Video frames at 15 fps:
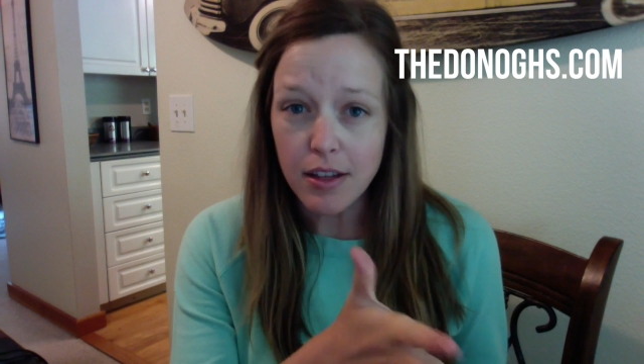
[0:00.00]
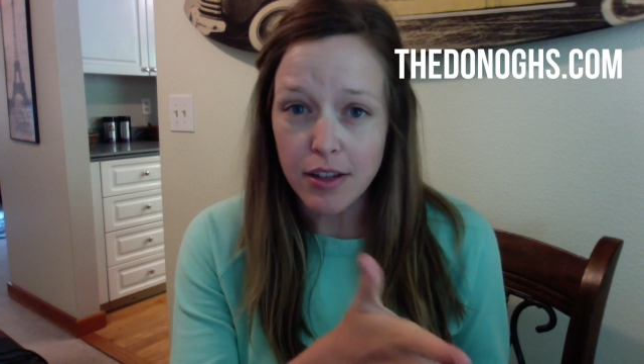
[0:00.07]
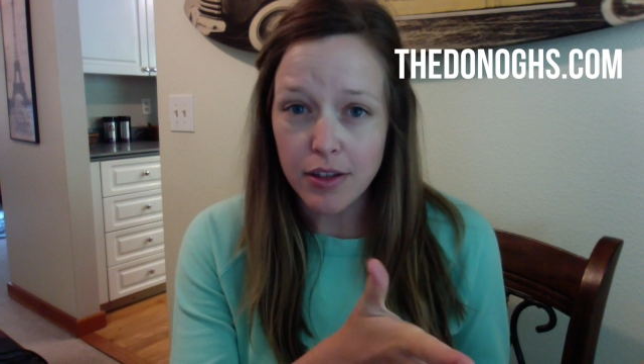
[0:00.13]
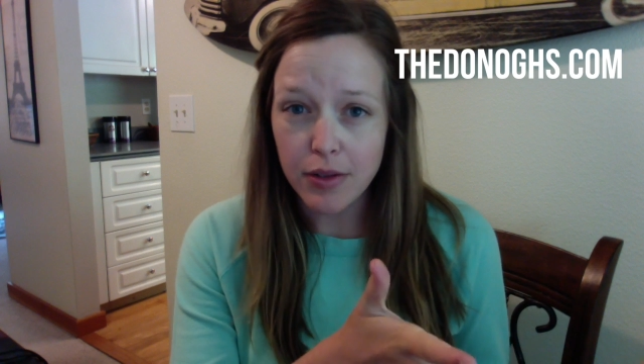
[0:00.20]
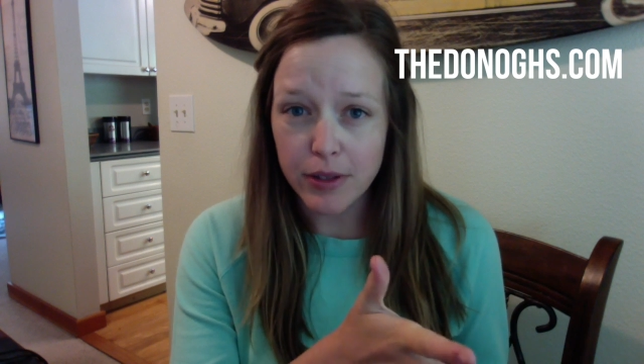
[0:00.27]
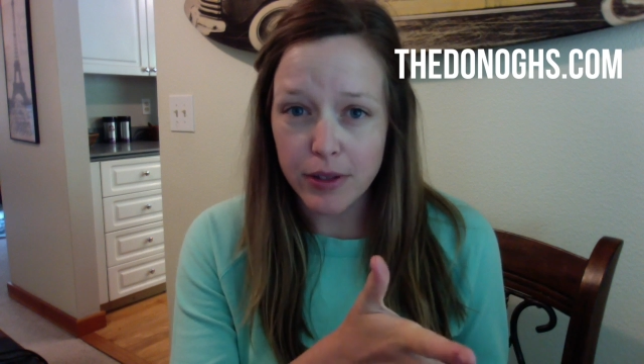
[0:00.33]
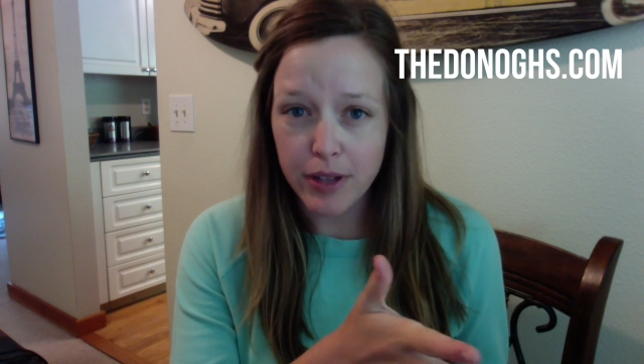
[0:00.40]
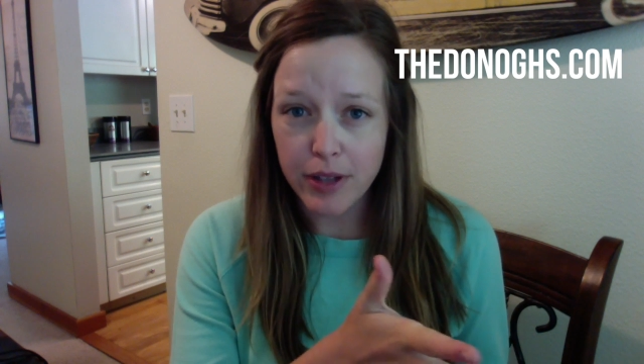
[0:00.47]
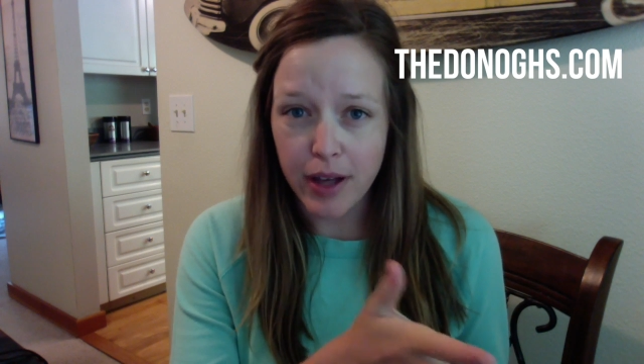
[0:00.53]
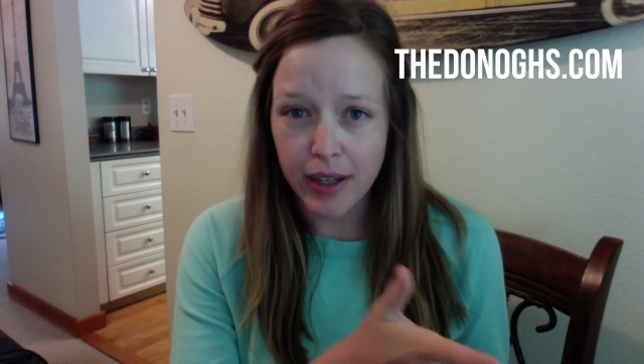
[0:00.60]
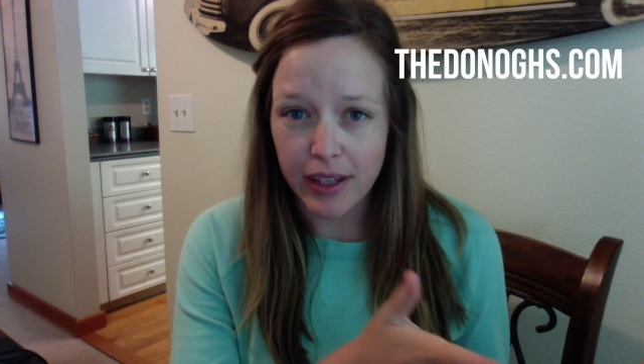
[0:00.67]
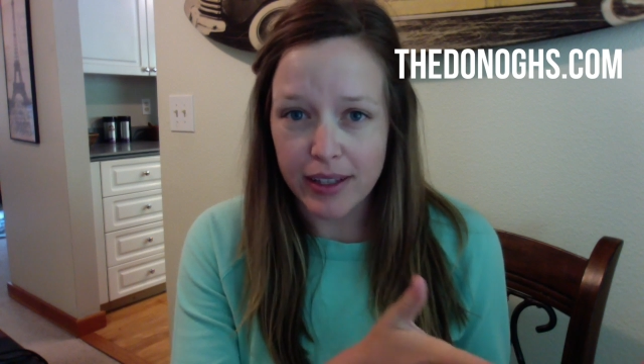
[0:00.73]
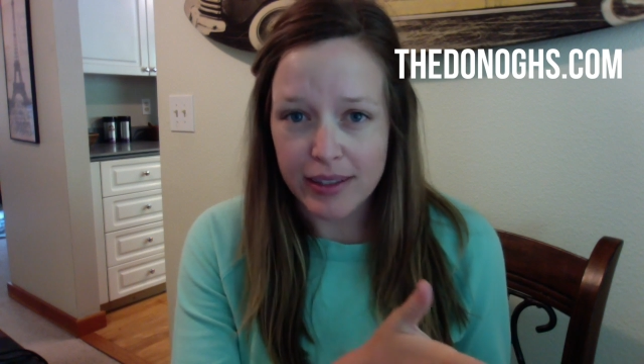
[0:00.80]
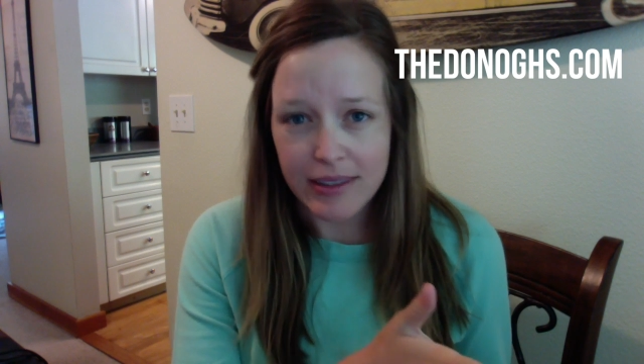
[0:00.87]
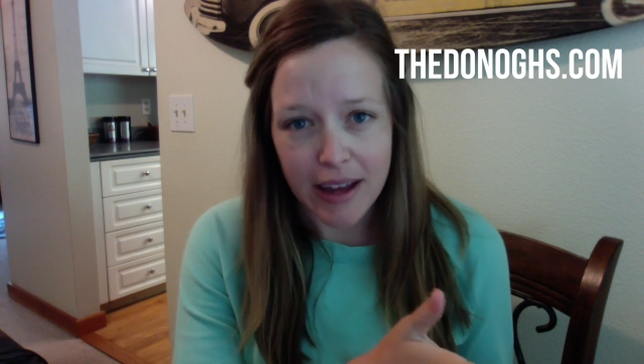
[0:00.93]
So it's
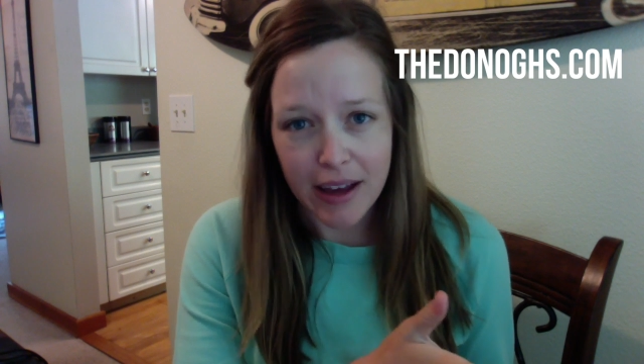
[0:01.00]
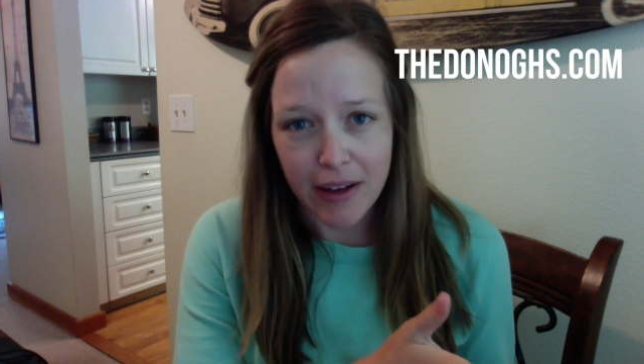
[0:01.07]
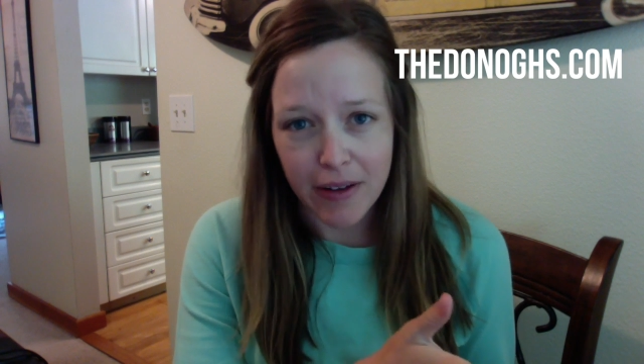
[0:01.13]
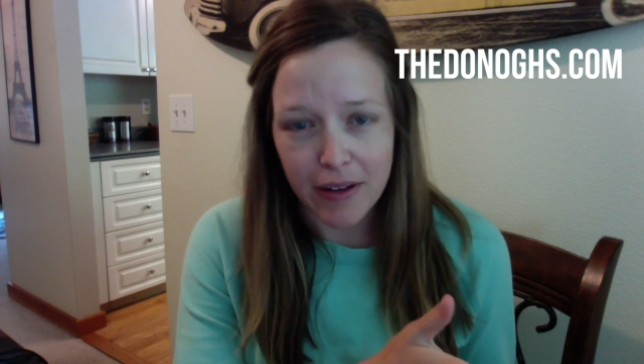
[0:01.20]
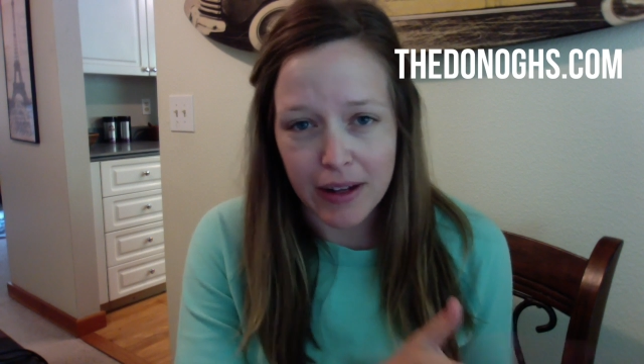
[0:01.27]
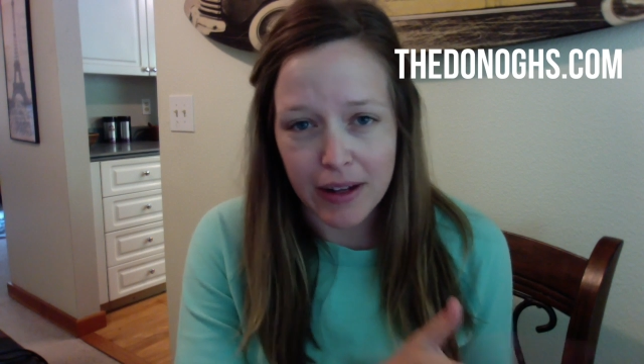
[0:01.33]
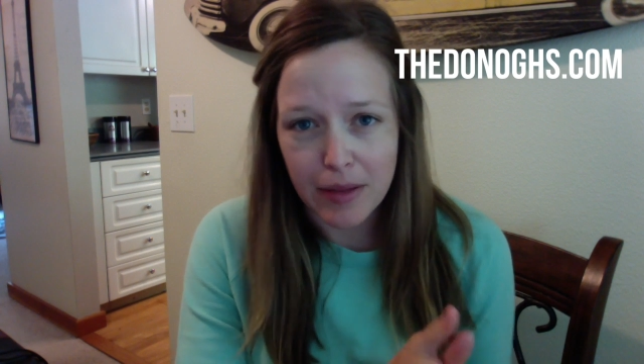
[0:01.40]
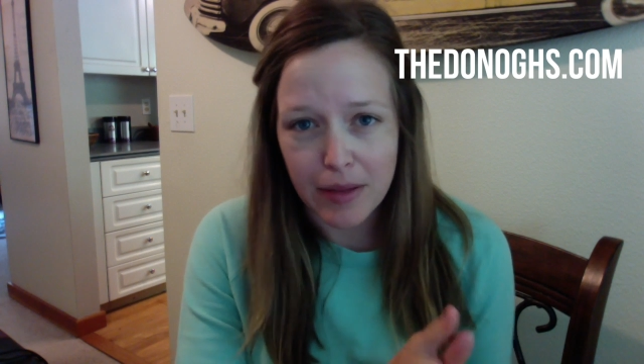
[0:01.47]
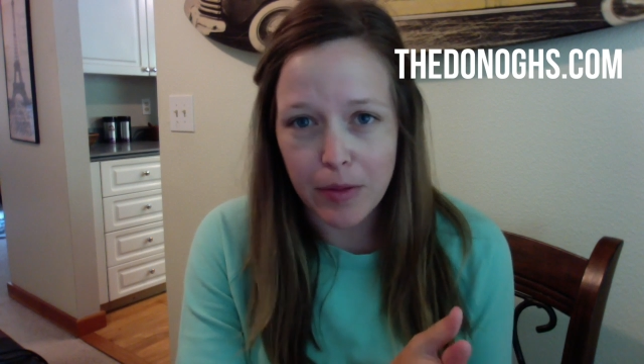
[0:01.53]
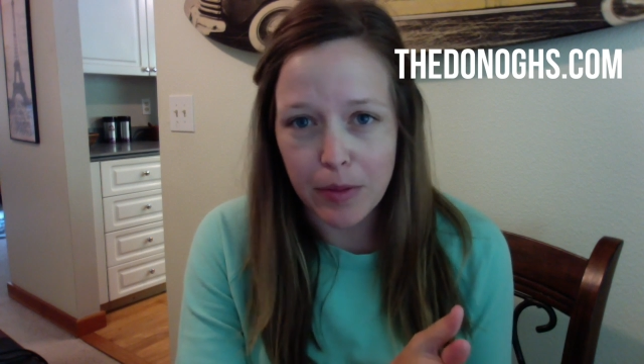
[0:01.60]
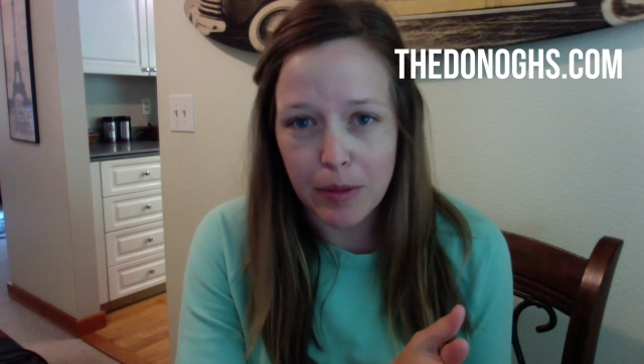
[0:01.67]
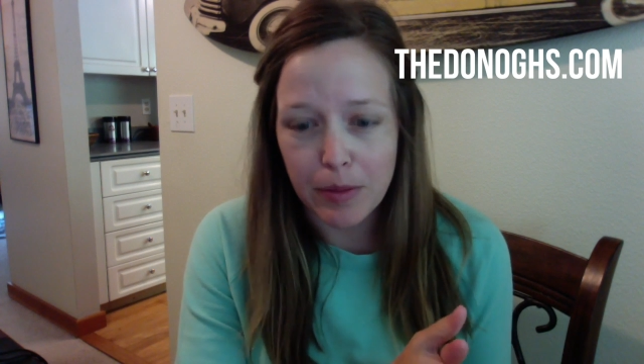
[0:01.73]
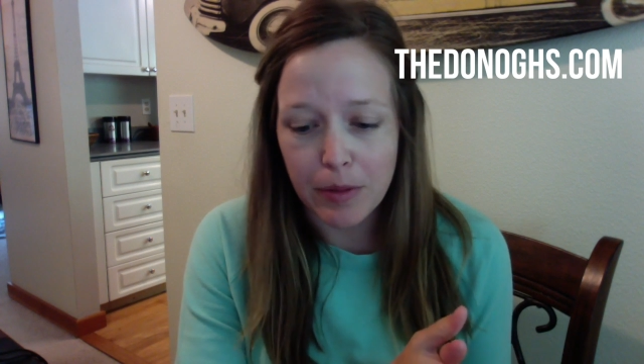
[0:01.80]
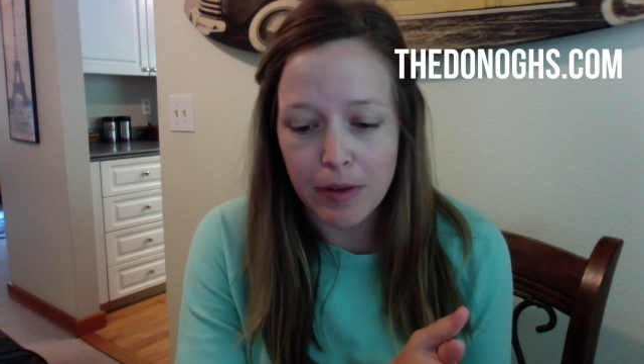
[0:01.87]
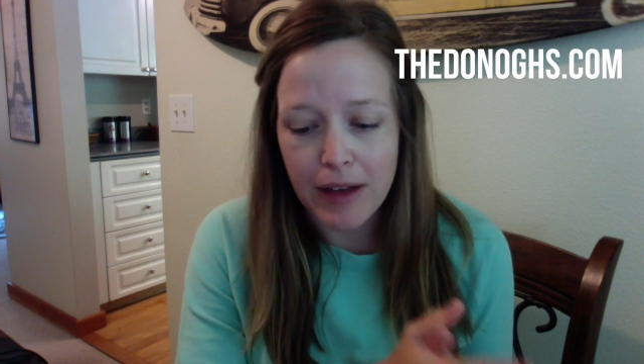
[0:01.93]
August now, and a couple
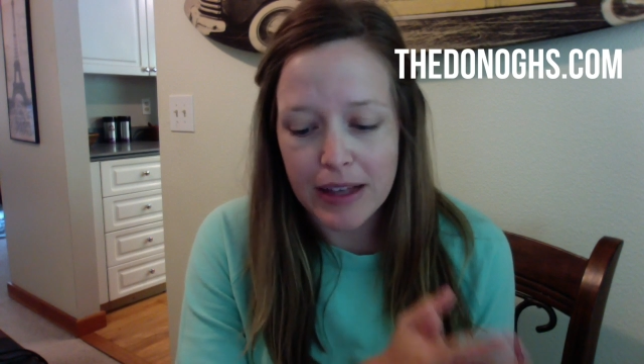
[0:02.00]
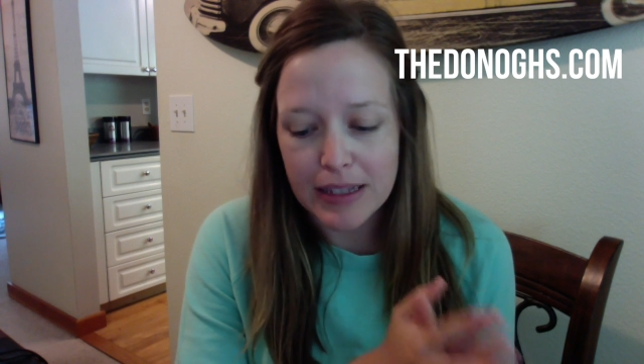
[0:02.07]
people have